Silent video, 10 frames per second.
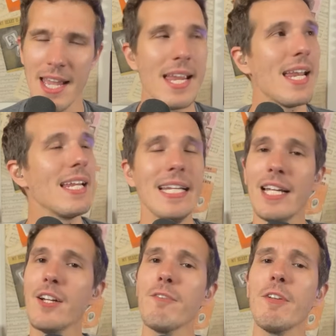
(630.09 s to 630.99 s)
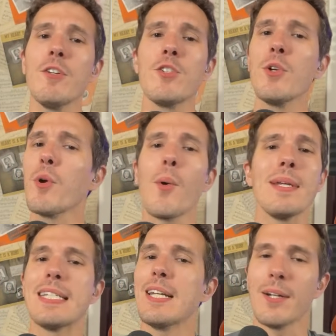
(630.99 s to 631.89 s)
In the interviews, you would always
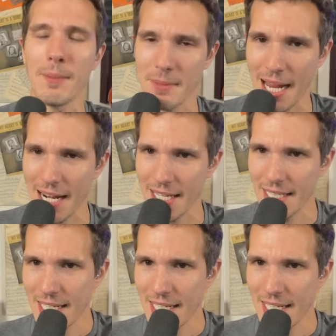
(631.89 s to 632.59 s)
hear him kind of